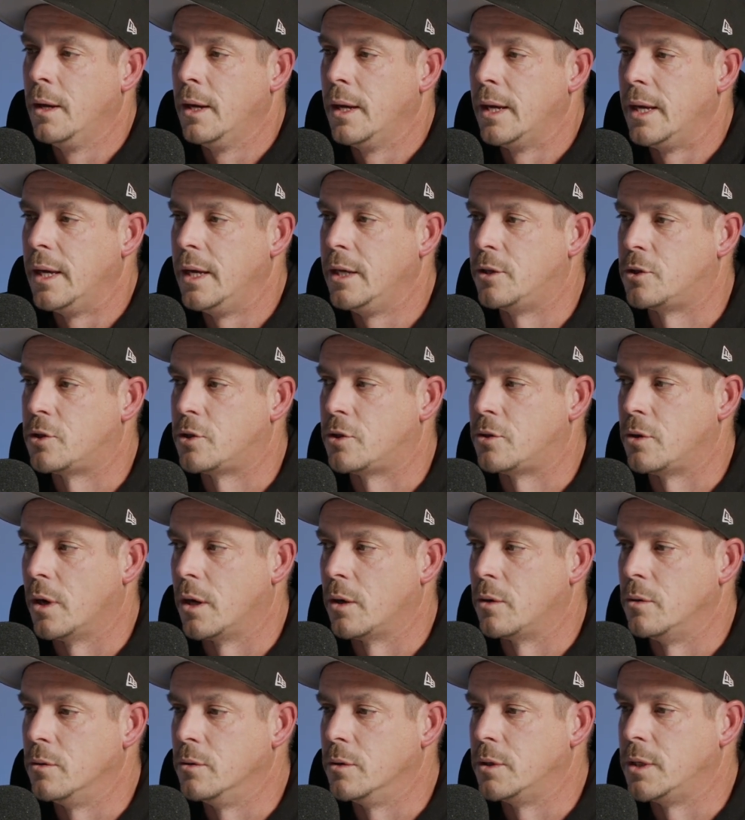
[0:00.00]
It
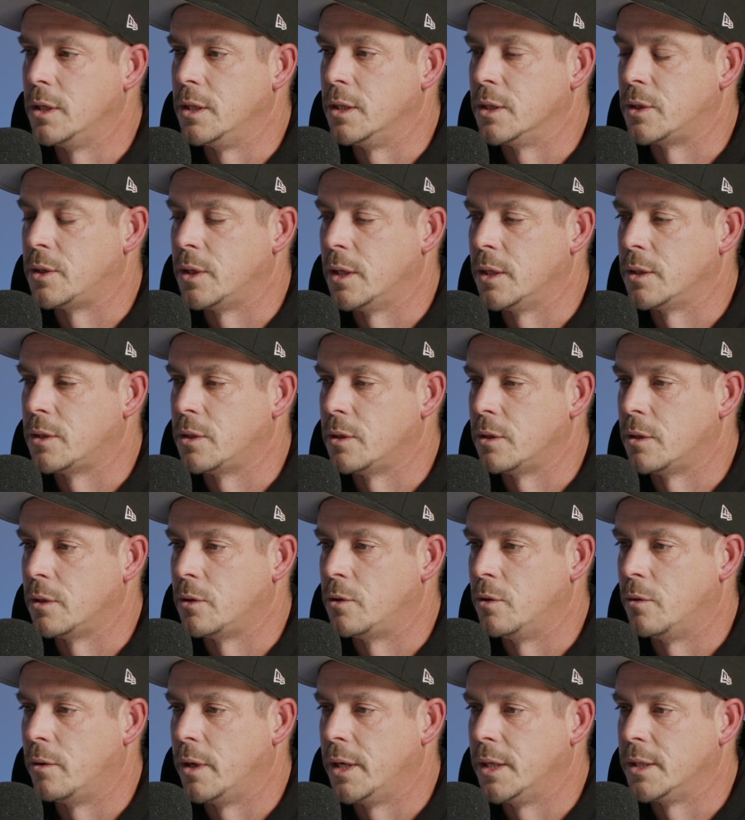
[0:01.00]
struggles in the sense that
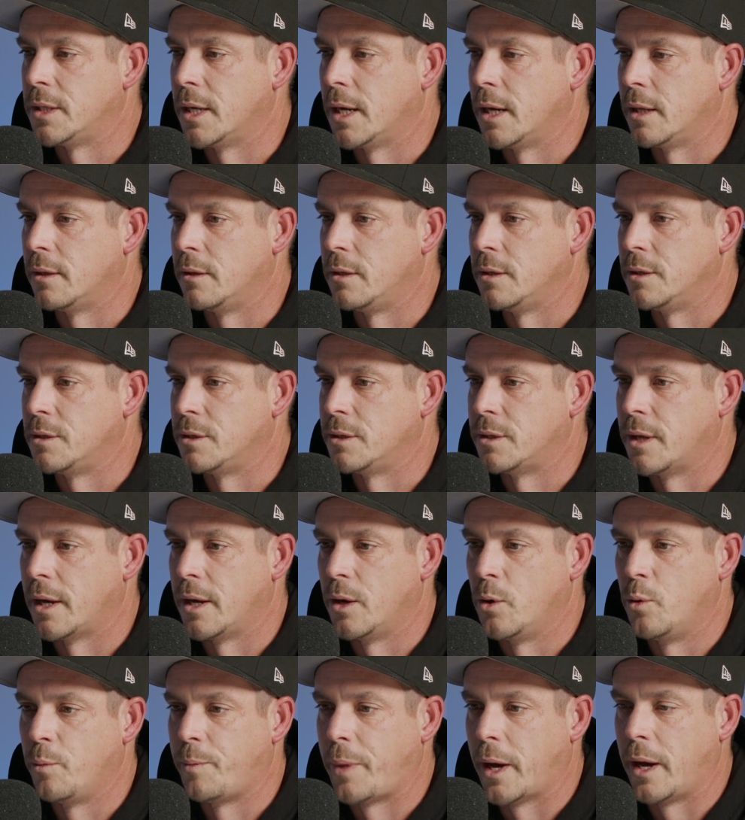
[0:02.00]
it's always had this
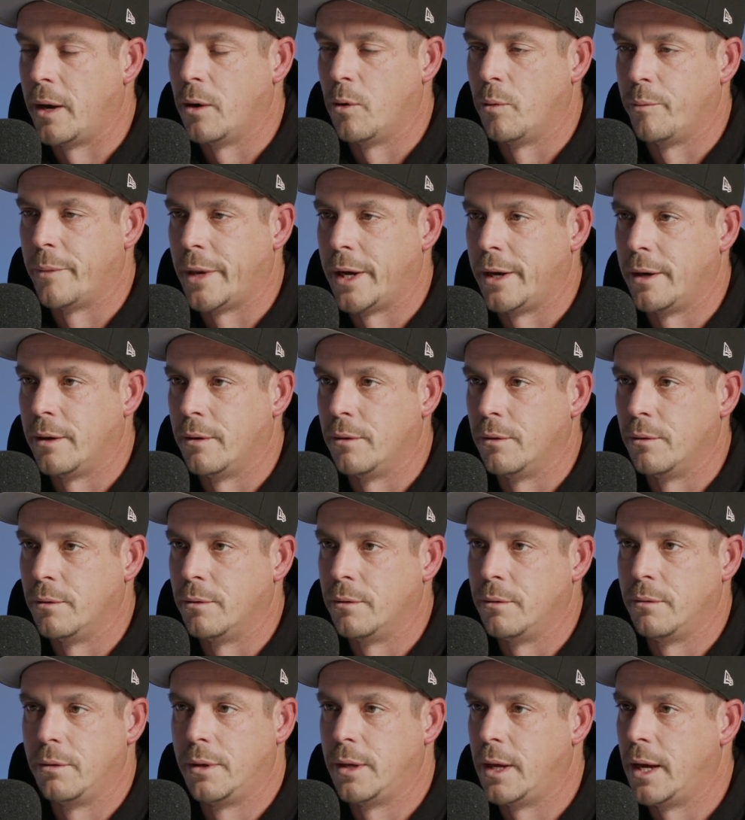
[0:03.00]
stale, pale
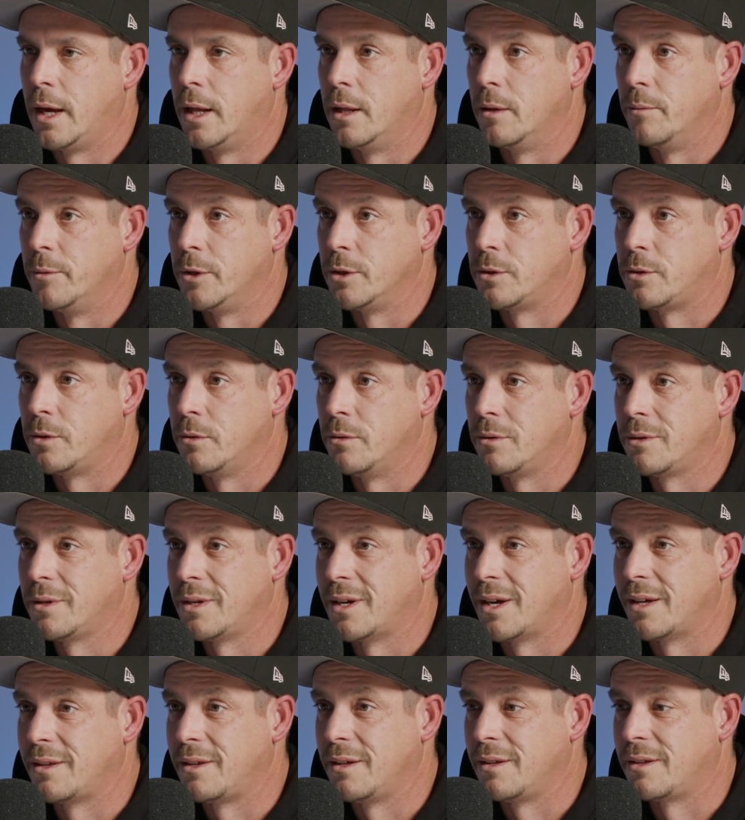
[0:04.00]
male element to it,
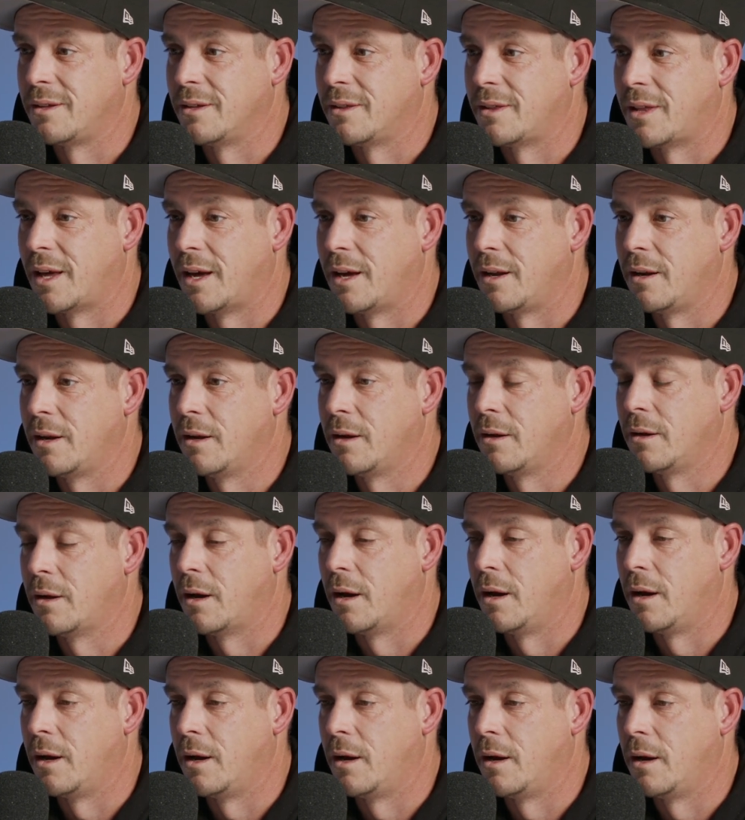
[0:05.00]
and I think that that
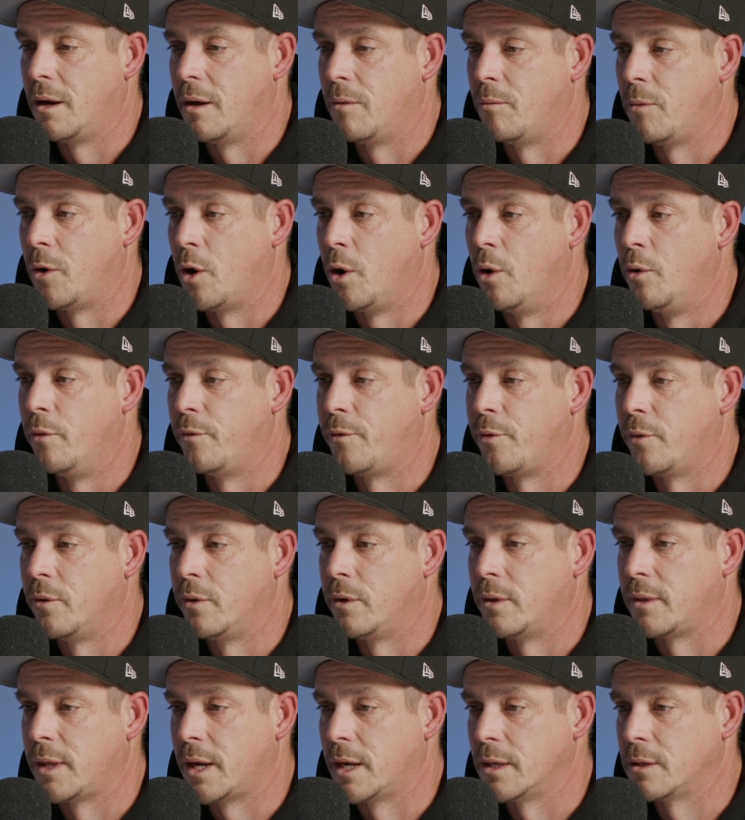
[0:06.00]
uh, I'm hopeful
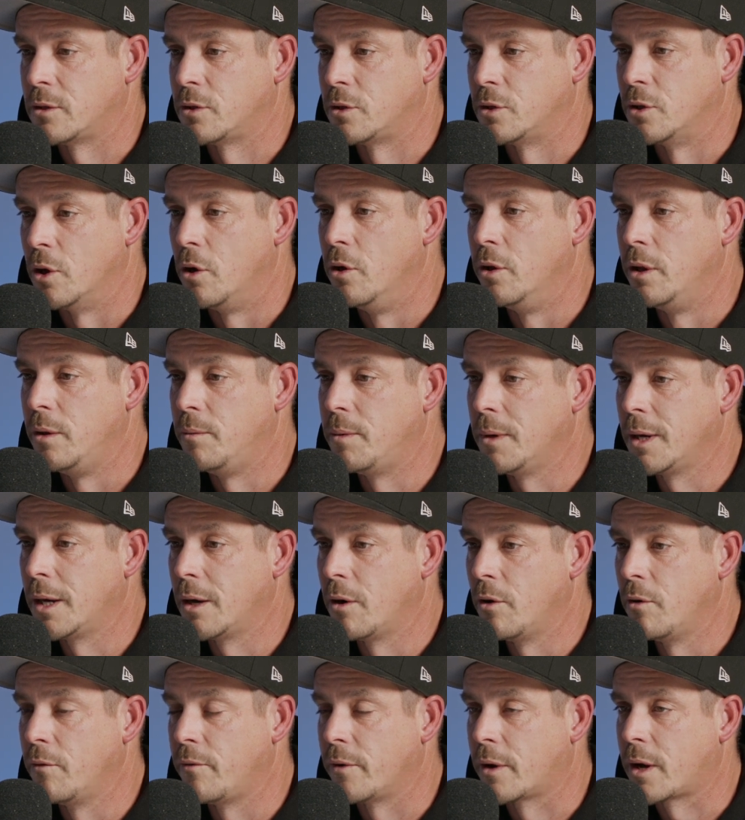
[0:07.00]
that that's slowly being
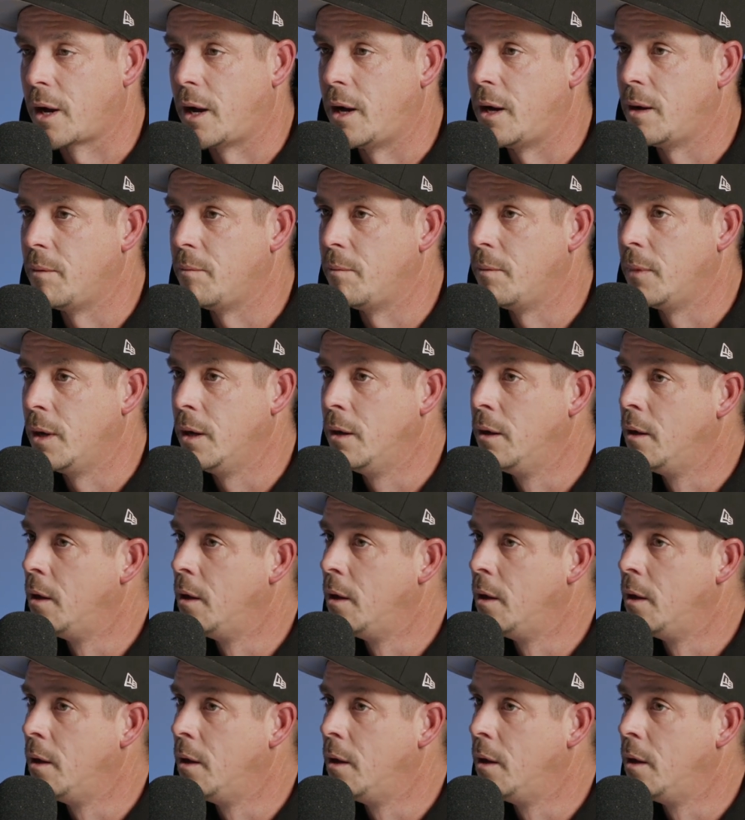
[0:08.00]
overcome